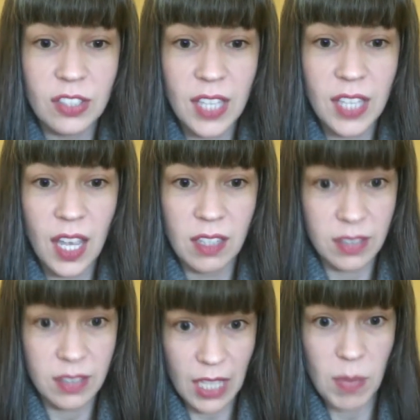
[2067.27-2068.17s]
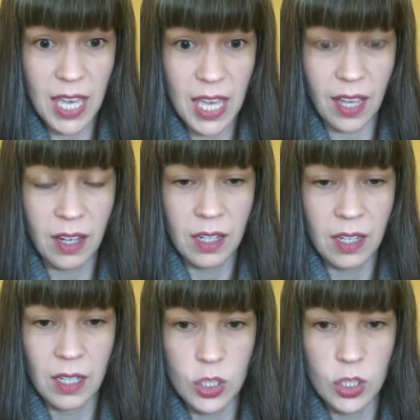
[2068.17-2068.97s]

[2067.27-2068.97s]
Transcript: years in, like me,